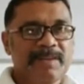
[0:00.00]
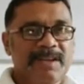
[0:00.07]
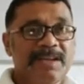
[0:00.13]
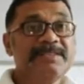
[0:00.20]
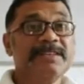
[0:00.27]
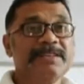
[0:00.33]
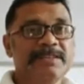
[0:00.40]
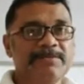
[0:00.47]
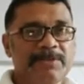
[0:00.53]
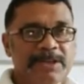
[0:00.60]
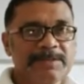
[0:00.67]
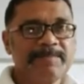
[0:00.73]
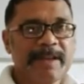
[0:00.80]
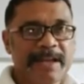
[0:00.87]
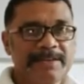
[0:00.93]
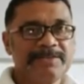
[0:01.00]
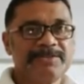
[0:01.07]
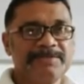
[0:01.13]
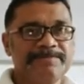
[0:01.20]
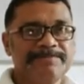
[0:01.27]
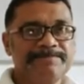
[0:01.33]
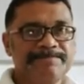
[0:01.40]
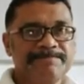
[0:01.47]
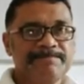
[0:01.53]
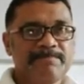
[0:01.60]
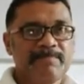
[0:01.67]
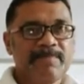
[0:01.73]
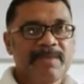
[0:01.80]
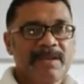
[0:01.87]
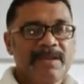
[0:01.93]
insectivorous plants.
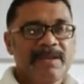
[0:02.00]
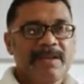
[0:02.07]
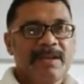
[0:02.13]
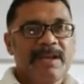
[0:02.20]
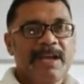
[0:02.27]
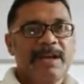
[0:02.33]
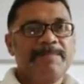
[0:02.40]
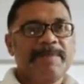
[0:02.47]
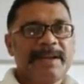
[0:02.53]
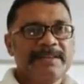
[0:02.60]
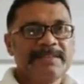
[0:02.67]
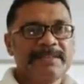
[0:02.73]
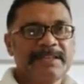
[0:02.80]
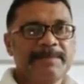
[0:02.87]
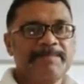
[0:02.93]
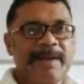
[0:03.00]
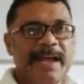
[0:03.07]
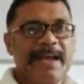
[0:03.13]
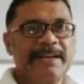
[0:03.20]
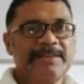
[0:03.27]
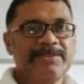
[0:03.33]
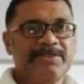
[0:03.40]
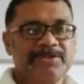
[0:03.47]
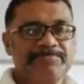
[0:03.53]
And parasitic plant,